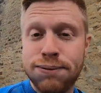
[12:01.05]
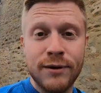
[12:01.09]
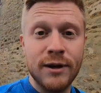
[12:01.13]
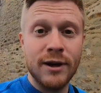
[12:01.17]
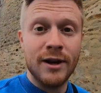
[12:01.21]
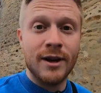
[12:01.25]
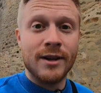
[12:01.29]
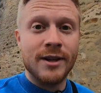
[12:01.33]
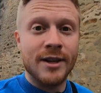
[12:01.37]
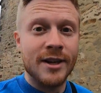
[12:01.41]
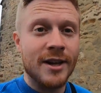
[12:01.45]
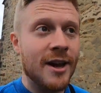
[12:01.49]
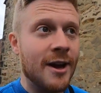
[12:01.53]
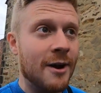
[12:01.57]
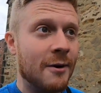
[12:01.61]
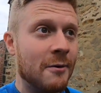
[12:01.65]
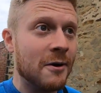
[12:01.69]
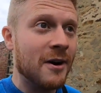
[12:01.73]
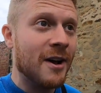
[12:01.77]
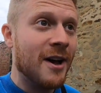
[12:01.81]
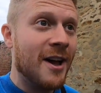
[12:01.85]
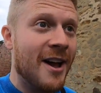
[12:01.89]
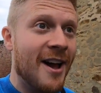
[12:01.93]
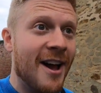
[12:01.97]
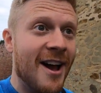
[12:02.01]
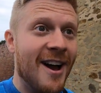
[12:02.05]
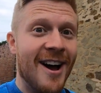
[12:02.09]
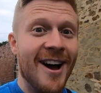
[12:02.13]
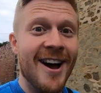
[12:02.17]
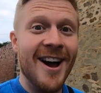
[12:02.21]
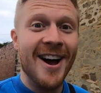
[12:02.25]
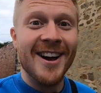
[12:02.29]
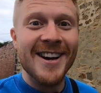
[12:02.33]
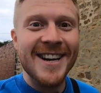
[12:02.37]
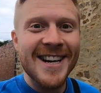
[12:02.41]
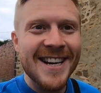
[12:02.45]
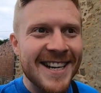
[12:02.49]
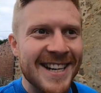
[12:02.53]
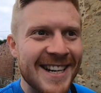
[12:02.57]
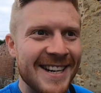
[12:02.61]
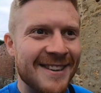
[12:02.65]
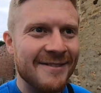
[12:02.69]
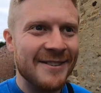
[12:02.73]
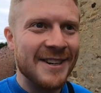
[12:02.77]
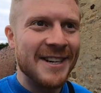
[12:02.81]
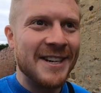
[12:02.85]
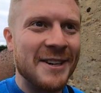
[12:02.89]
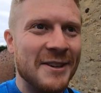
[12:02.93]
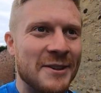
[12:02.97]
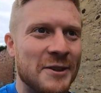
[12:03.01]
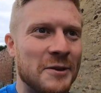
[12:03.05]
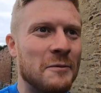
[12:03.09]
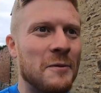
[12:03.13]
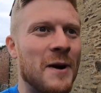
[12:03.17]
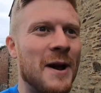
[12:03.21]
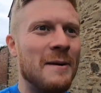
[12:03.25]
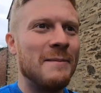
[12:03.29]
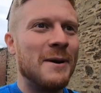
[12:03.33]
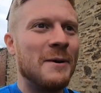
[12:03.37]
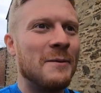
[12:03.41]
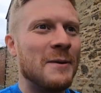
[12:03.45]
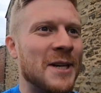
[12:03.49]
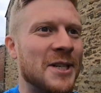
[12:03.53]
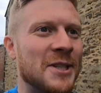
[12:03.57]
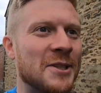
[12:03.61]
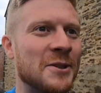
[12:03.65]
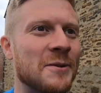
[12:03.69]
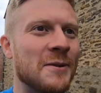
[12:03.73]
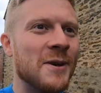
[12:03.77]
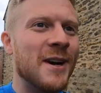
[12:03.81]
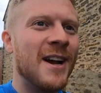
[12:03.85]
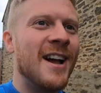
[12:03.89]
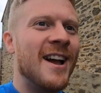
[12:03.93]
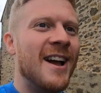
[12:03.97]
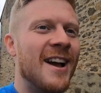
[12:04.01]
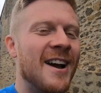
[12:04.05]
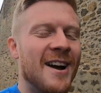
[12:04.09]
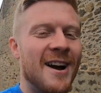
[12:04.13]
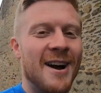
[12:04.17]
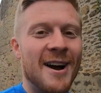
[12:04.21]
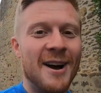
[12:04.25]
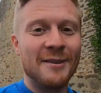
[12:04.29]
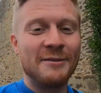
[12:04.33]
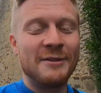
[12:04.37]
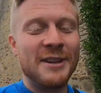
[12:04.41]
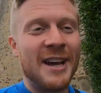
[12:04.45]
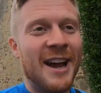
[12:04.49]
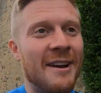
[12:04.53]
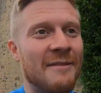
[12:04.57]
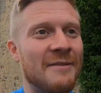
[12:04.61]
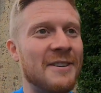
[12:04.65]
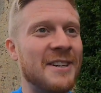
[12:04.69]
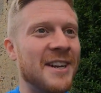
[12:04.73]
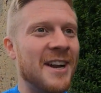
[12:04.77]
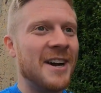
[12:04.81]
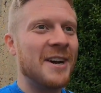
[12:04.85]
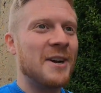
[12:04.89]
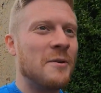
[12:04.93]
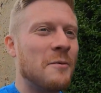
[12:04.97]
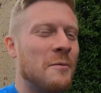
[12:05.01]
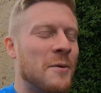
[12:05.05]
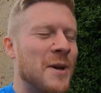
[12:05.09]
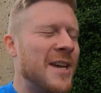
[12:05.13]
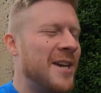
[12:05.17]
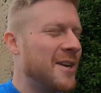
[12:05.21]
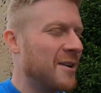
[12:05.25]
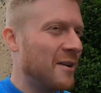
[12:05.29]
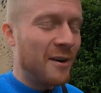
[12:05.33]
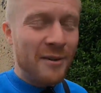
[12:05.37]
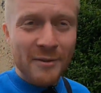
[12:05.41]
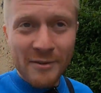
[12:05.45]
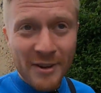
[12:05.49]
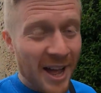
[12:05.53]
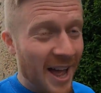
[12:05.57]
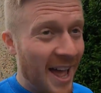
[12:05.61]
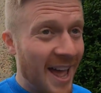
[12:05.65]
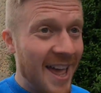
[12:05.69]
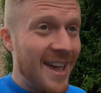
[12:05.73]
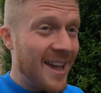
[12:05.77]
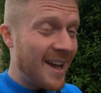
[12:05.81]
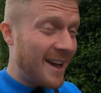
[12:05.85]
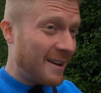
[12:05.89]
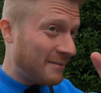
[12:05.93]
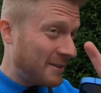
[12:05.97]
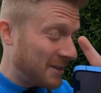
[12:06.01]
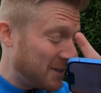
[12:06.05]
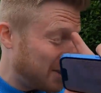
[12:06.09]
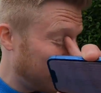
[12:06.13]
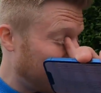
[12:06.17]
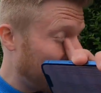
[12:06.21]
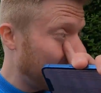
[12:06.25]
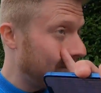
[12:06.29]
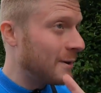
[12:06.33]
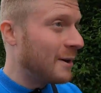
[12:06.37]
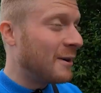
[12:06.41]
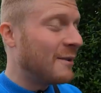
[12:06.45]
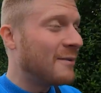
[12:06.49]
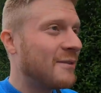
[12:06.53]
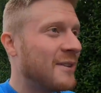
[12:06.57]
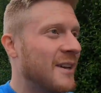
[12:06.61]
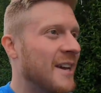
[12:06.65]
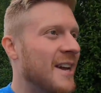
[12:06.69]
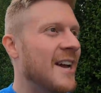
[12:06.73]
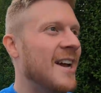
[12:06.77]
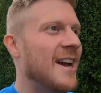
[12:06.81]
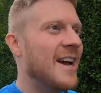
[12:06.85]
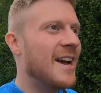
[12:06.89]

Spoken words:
bloody hell. I needed a video to wet my whistle after having like a week off. I hate having time off